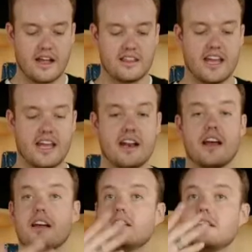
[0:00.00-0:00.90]
And
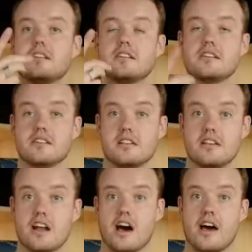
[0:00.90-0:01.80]
then
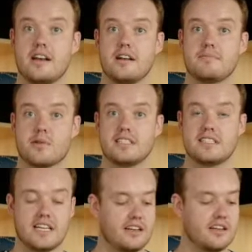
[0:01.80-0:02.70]

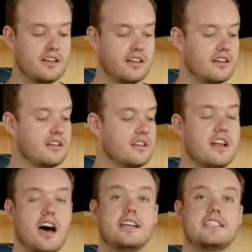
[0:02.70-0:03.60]
non-printed,
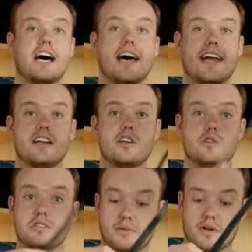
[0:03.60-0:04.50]
non-dyed
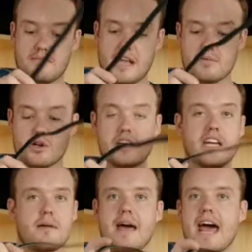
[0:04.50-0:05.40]
newsprint paper. You can
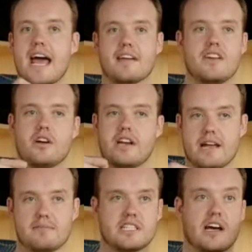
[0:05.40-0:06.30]
get a pack of it on
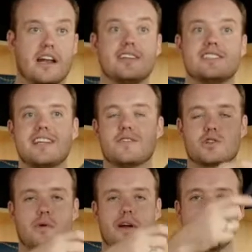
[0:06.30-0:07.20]
Amazon. I used to save
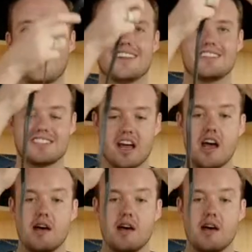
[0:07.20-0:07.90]
for $20.